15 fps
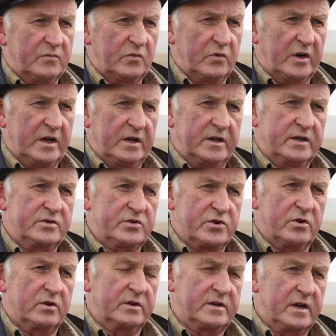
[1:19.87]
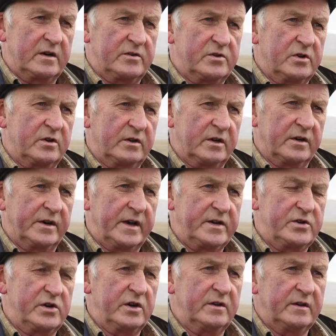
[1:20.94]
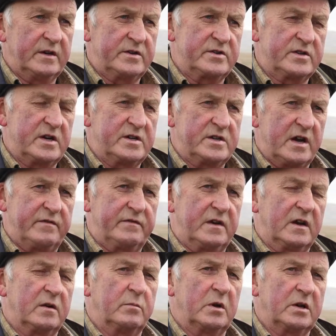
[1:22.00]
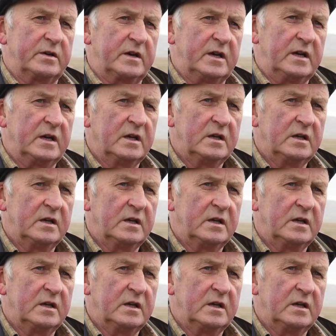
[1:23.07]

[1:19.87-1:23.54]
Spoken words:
really strong territorial nature, its hefting ability